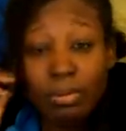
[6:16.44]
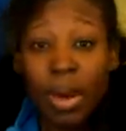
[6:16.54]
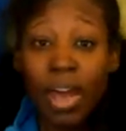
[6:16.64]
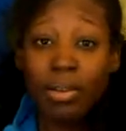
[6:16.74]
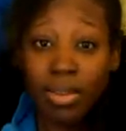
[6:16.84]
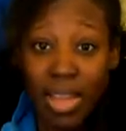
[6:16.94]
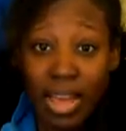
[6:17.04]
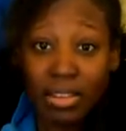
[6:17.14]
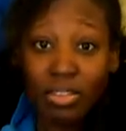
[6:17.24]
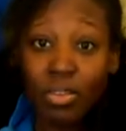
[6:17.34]
buy a
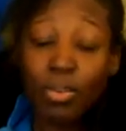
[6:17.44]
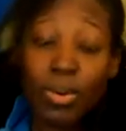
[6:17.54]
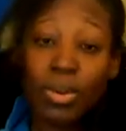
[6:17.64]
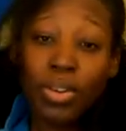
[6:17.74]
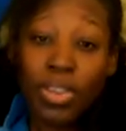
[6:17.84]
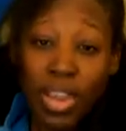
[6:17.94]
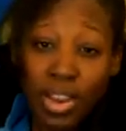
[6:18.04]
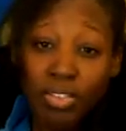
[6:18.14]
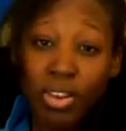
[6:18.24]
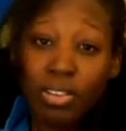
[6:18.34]
relaxer, or we go to the
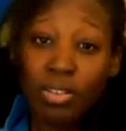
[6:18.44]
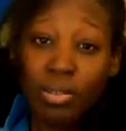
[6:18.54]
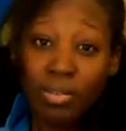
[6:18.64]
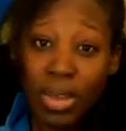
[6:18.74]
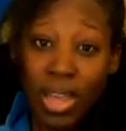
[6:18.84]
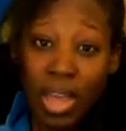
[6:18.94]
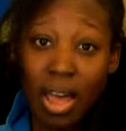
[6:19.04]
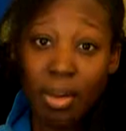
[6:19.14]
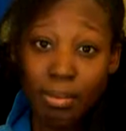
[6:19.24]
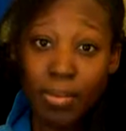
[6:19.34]
hairdresser and we
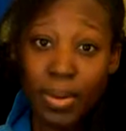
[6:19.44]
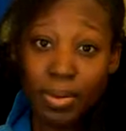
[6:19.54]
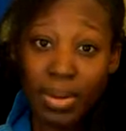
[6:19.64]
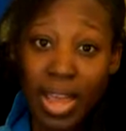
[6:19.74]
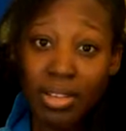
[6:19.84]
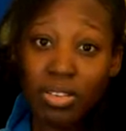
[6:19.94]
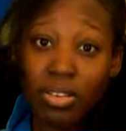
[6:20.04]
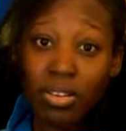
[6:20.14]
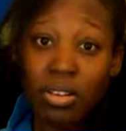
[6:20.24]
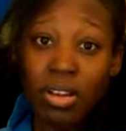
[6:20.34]
put a
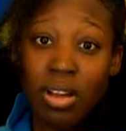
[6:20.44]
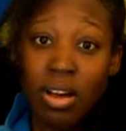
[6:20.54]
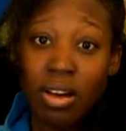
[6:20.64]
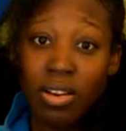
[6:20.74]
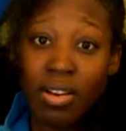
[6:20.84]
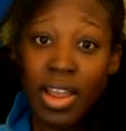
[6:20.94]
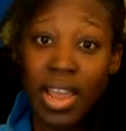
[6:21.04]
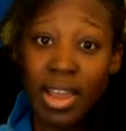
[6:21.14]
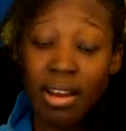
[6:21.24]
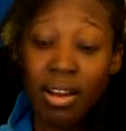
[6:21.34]
relaxer on our
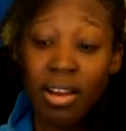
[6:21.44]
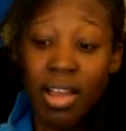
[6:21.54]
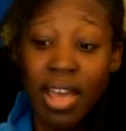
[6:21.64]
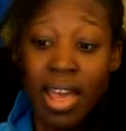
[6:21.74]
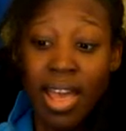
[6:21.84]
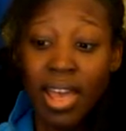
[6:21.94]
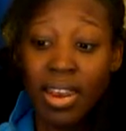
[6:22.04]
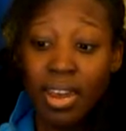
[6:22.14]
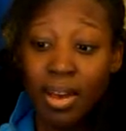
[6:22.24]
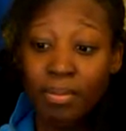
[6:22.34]
hair,
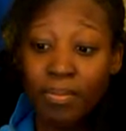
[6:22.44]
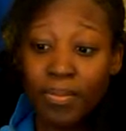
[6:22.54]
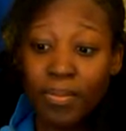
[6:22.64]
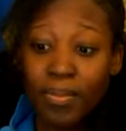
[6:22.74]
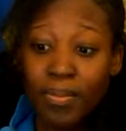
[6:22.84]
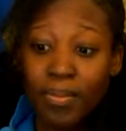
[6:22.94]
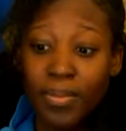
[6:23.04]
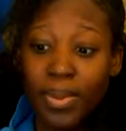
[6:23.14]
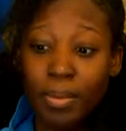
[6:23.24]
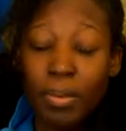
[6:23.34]
and
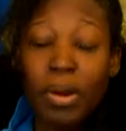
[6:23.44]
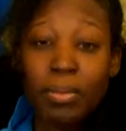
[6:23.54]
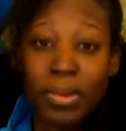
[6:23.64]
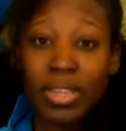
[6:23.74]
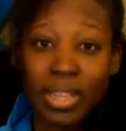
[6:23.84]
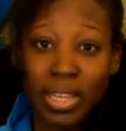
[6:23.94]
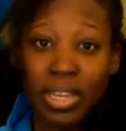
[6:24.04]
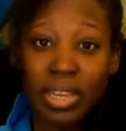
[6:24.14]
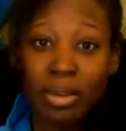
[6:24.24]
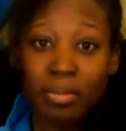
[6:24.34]
you're
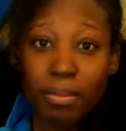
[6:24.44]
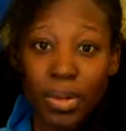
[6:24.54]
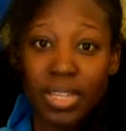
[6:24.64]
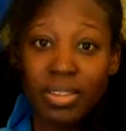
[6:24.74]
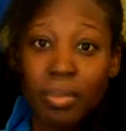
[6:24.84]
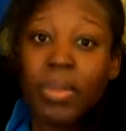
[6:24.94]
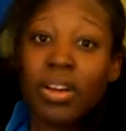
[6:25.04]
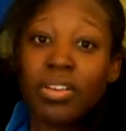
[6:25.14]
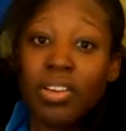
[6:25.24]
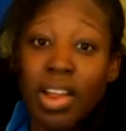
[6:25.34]
purposely putting
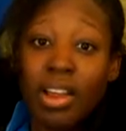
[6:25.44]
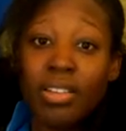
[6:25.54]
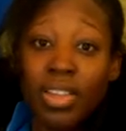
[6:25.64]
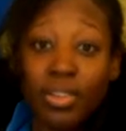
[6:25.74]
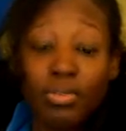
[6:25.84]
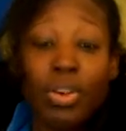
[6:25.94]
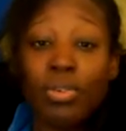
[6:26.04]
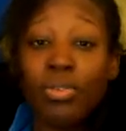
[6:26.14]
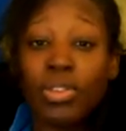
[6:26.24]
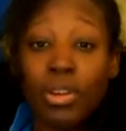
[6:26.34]
something on your hair that you
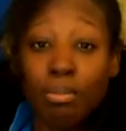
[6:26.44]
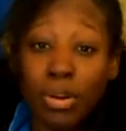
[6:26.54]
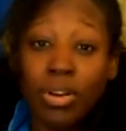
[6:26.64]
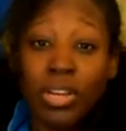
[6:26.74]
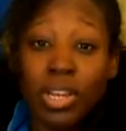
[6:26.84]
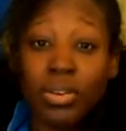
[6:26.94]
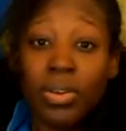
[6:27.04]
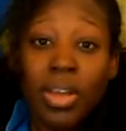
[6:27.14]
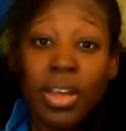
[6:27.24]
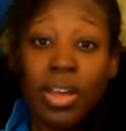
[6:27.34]
know is going to burn you.
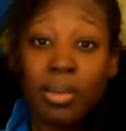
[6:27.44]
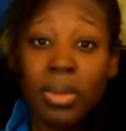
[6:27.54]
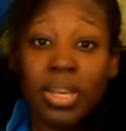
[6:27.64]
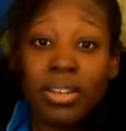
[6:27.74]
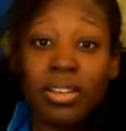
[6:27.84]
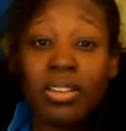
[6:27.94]
I mean,